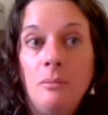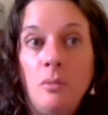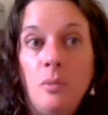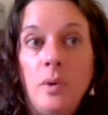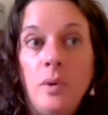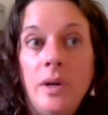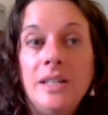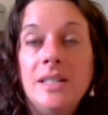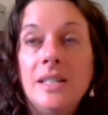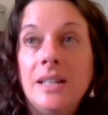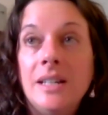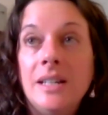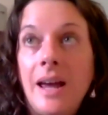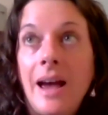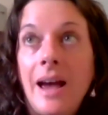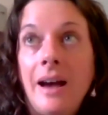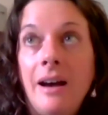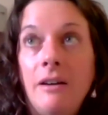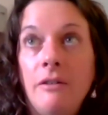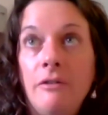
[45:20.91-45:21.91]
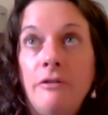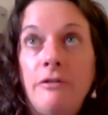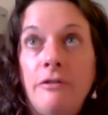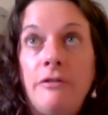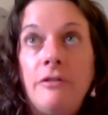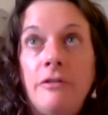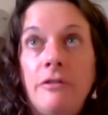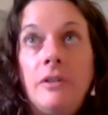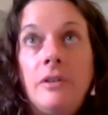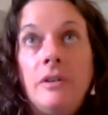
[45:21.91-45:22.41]
We did have,
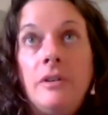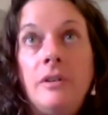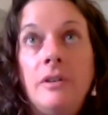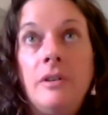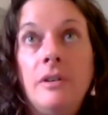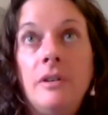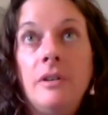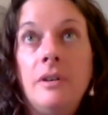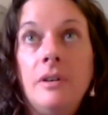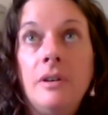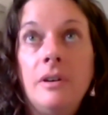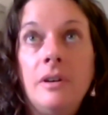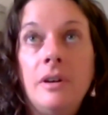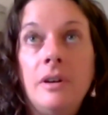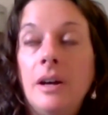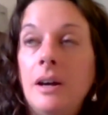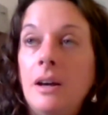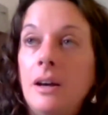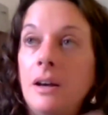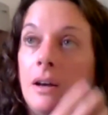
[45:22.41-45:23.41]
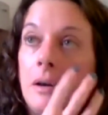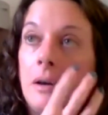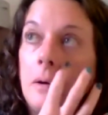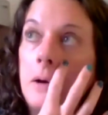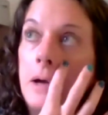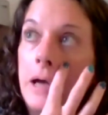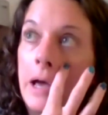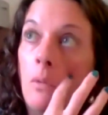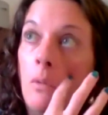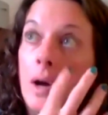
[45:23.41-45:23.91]

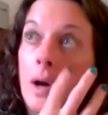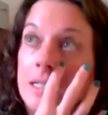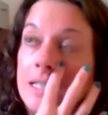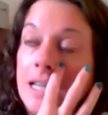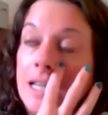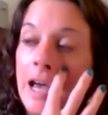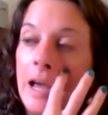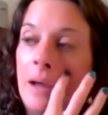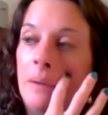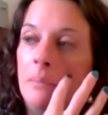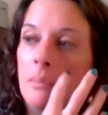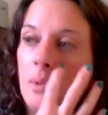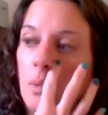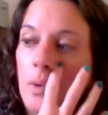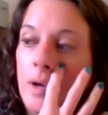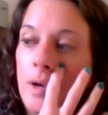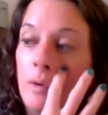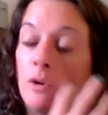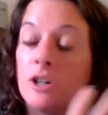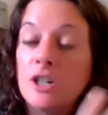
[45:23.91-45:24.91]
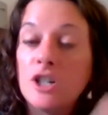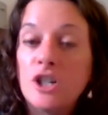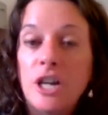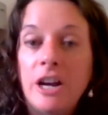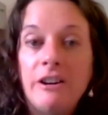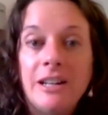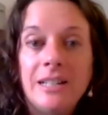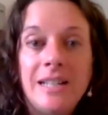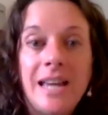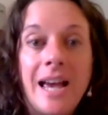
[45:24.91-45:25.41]
at one time, we were
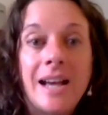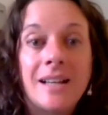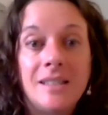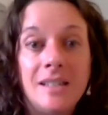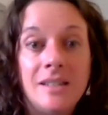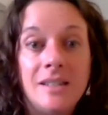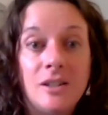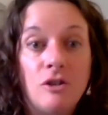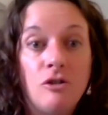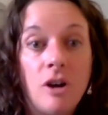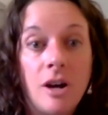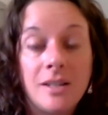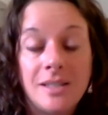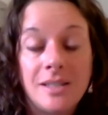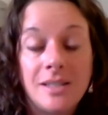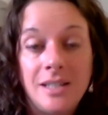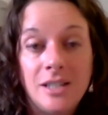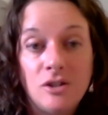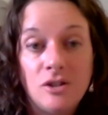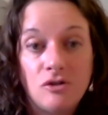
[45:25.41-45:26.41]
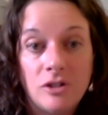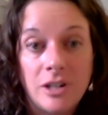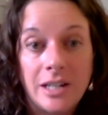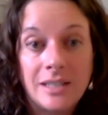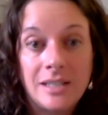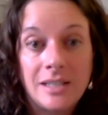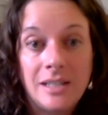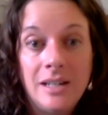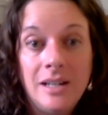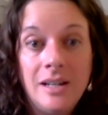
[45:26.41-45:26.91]
sharing taxis across
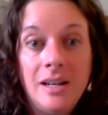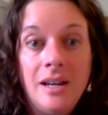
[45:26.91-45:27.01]
district